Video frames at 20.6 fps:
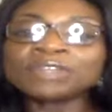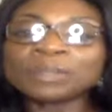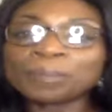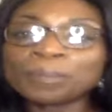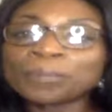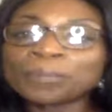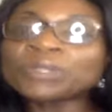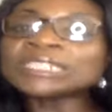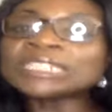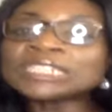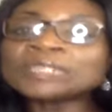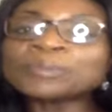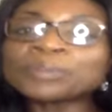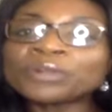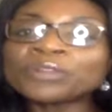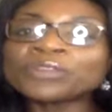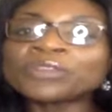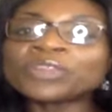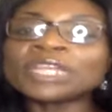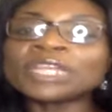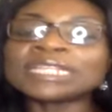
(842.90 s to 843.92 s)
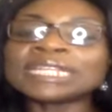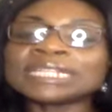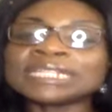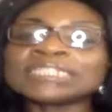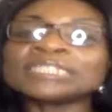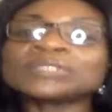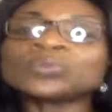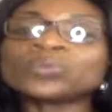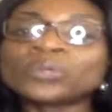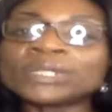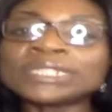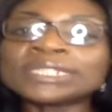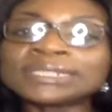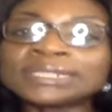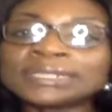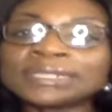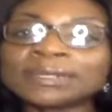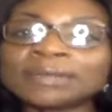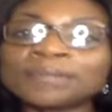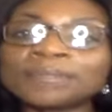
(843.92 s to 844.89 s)
the principal thing that is
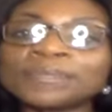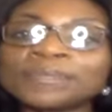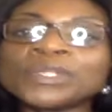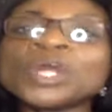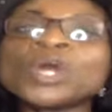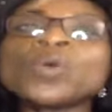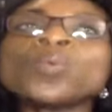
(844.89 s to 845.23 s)
wisdom,